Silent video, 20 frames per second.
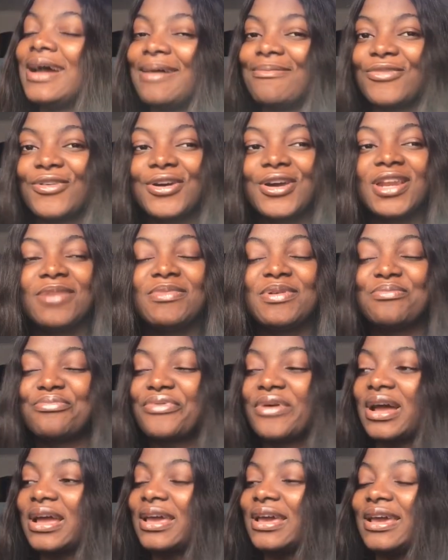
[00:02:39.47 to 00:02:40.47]
I'm not going to be
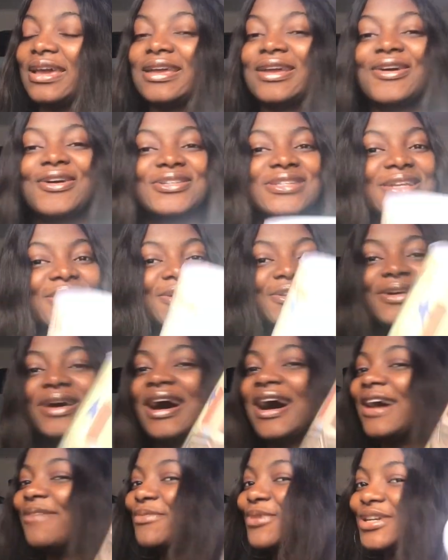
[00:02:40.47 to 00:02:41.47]
bragging because I don't know
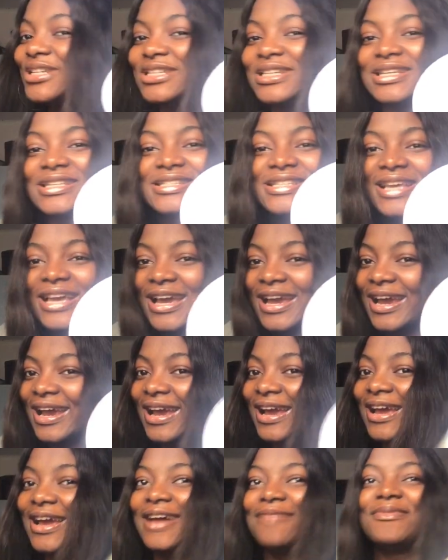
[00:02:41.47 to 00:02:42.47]
how much is here.
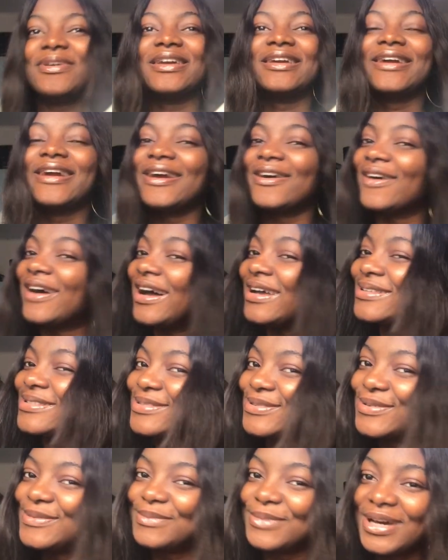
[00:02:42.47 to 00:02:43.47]
I mean, girl has
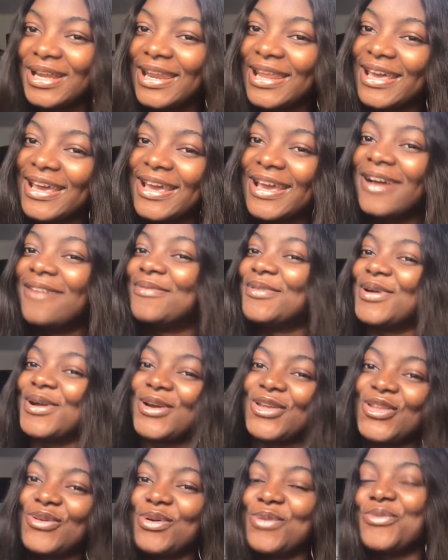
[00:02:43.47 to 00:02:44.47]
no money. I'm not
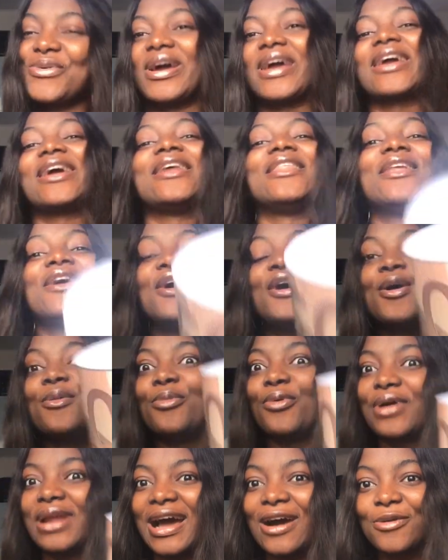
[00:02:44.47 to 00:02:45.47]
going to be bragging,
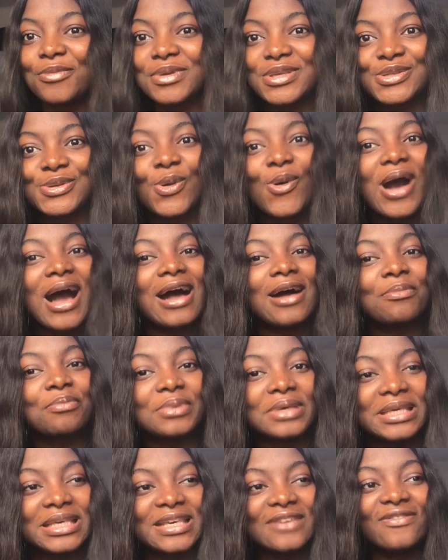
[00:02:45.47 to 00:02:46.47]
but I'll be so
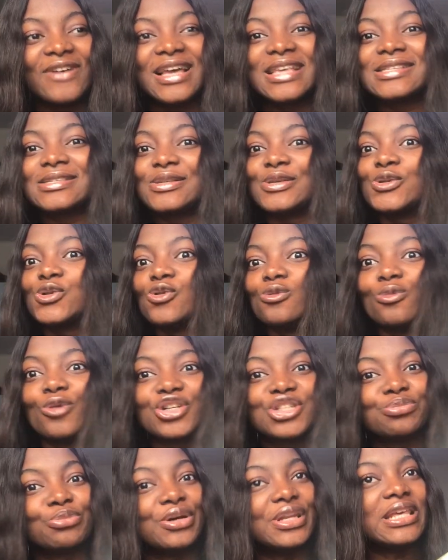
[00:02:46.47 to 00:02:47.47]
happy if I see so
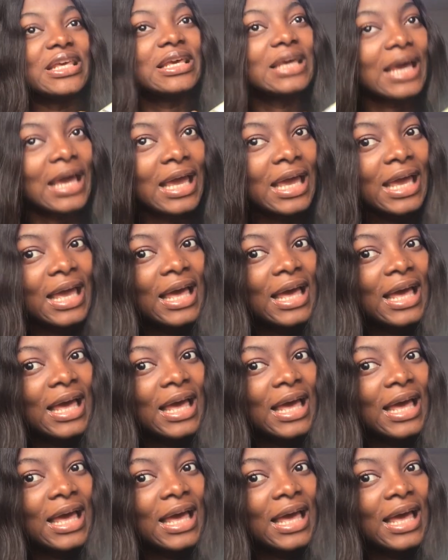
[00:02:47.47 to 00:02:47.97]
much money here.